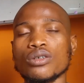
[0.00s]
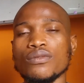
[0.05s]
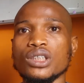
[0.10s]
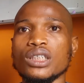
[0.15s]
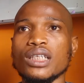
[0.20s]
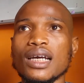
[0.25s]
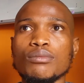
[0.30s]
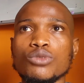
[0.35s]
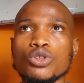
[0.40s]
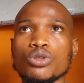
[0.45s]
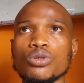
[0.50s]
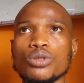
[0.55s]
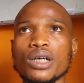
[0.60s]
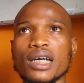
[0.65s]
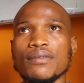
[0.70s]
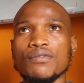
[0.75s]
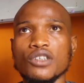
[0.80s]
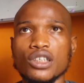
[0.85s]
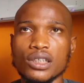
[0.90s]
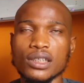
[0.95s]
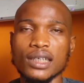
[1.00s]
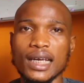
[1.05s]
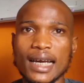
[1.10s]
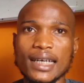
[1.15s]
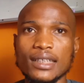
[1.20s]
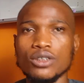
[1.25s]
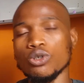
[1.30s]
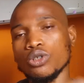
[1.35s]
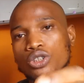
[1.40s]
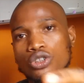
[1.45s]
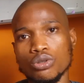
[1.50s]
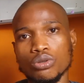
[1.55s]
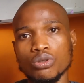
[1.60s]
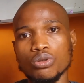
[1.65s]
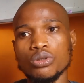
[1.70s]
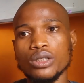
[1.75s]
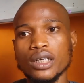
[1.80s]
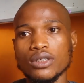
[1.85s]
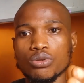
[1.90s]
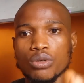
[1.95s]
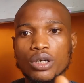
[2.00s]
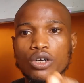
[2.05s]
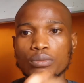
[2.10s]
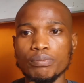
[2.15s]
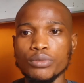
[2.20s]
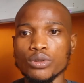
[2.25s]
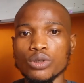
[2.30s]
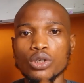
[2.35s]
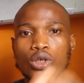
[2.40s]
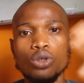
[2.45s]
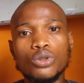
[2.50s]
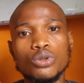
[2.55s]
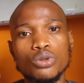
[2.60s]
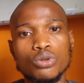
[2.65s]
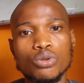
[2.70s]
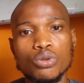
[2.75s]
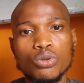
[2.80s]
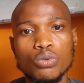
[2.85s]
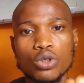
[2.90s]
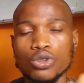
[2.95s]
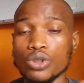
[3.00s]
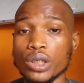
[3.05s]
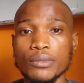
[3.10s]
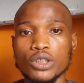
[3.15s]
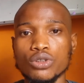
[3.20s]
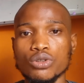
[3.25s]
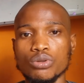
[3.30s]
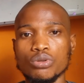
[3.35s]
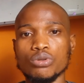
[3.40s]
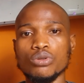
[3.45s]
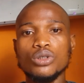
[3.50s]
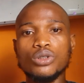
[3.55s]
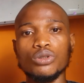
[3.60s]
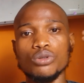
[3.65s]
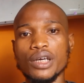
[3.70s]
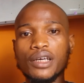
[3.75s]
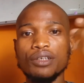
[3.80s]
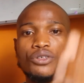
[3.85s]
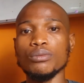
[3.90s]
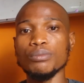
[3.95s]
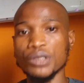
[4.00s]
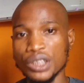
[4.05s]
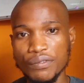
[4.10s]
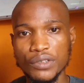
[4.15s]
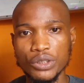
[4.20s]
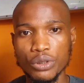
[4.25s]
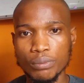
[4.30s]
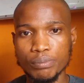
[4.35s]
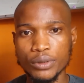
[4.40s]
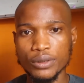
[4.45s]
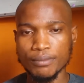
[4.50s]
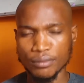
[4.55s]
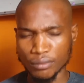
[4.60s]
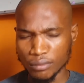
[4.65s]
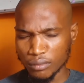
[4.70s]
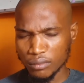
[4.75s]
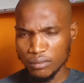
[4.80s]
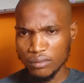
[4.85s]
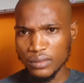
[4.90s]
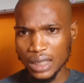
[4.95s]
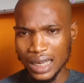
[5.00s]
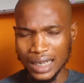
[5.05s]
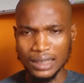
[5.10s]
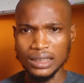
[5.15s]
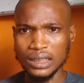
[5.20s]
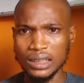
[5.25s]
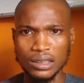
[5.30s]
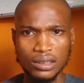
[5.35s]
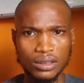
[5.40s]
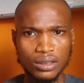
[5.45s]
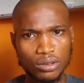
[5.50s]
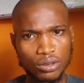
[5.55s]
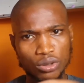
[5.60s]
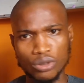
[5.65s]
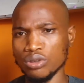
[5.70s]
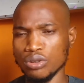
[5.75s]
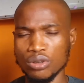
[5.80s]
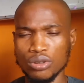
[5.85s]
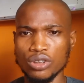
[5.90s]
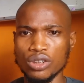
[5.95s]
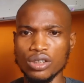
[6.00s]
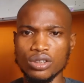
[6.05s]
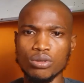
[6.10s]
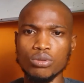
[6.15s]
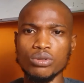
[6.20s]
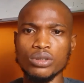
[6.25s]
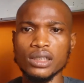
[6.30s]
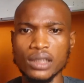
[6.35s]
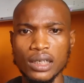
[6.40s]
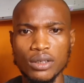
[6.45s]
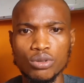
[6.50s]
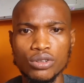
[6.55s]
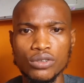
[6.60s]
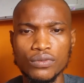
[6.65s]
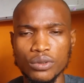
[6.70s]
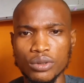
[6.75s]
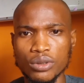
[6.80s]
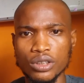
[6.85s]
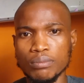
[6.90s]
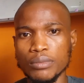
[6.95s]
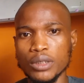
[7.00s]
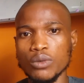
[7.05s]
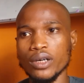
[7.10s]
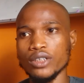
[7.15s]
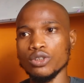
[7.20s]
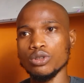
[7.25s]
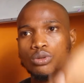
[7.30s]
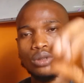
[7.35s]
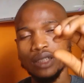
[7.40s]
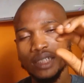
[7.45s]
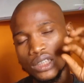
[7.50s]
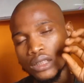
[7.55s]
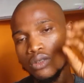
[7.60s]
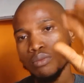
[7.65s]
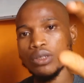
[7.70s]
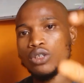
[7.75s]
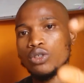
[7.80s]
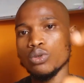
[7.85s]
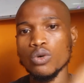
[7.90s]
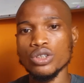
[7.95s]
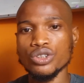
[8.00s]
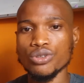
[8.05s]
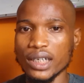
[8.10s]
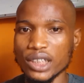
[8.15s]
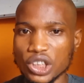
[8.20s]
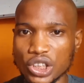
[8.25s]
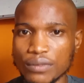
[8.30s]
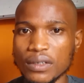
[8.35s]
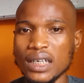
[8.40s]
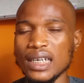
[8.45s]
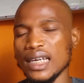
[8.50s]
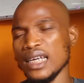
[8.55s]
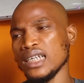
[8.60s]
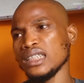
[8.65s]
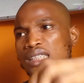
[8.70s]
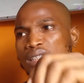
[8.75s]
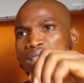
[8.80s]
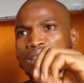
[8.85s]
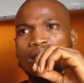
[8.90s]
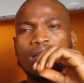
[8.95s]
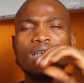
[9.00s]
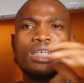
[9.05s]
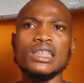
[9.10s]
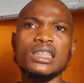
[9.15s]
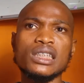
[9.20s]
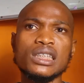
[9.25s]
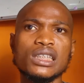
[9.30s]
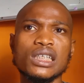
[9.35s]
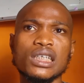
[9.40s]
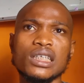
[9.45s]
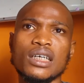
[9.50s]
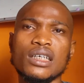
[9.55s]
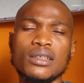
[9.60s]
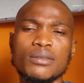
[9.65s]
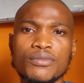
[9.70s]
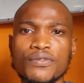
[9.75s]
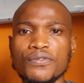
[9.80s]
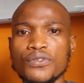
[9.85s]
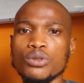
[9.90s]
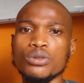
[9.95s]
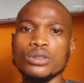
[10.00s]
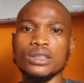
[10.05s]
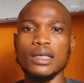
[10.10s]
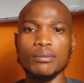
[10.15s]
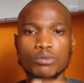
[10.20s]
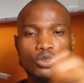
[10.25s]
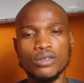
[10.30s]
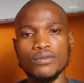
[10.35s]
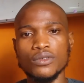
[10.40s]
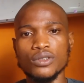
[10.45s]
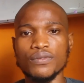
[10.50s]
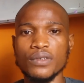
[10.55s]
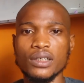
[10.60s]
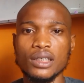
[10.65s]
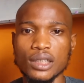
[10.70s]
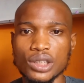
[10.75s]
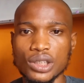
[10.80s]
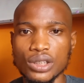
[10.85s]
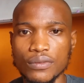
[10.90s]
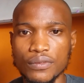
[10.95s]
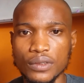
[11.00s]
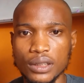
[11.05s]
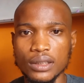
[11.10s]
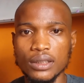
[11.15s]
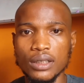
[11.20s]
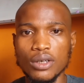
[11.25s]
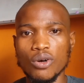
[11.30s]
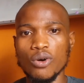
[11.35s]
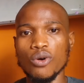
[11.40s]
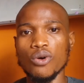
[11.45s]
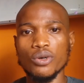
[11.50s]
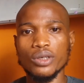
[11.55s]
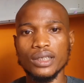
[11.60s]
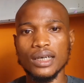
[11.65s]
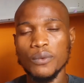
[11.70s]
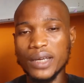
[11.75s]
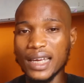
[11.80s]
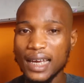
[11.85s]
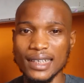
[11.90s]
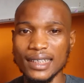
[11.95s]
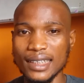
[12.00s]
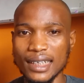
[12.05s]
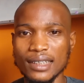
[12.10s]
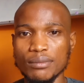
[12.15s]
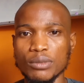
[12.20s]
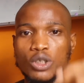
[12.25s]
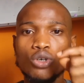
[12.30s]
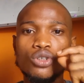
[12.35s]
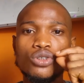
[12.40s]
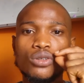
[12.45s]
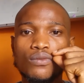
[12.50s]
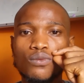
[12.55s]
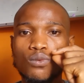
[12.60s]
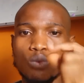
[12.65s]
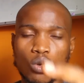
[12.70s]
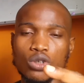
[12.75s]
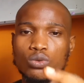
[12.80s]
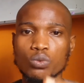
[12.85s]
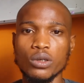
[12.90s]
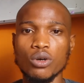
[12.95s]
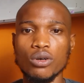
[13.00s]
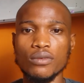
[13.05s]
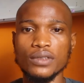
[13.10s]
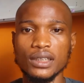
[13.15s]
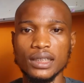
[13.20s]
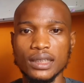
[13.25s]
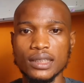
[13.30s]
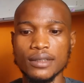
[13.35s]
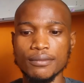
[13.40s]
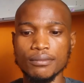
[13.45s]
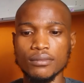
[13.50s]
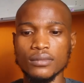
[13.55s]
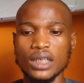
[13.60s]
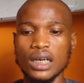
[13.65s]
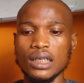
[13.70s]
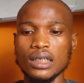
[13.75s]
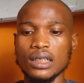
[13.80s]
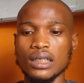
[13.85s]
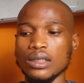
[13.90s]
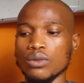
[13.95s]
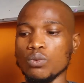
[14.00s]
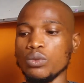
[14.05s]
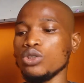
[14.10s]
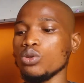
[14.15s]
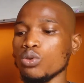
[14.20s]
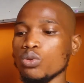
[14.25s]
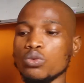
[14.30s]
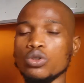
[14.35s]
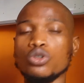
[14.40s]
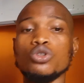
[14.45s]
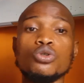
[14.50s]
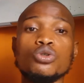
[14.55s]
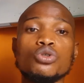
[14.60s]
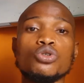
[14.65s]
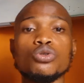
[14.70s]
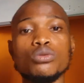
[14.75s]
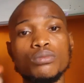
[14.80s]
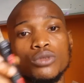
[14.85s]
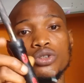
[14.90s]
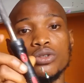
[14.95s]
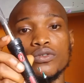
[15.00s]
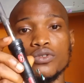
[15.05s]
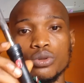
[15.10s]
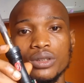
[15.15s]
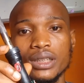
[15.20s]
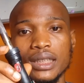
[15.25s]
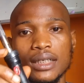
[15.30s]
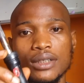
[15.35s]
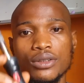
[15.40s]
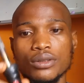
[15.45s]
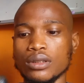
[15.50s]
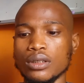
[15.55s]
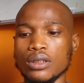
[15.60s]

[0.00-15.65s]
the time you don't have a guide or a tutorial to help you do what you're meant to do, you end up giving up and you just lose it and lose focus. Meanwhile, you know there's something you want to achieve. And in this field that most of us find ourselves in, or that we entered because of what we love in it, we know we use so much of soldering iron.